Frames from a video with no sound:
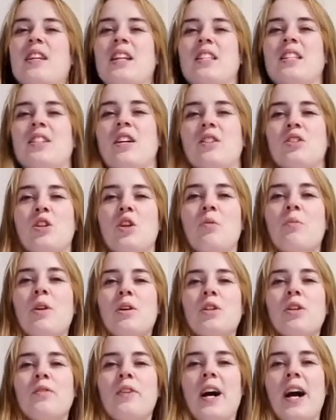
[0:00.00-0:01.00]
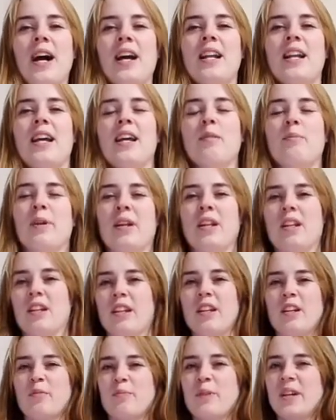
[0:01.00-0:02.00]
it's not too much of a high leg, but a
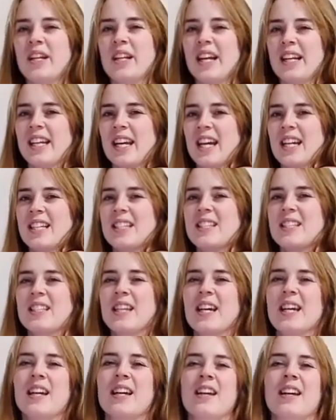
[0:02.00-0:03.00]
little bit, I guess.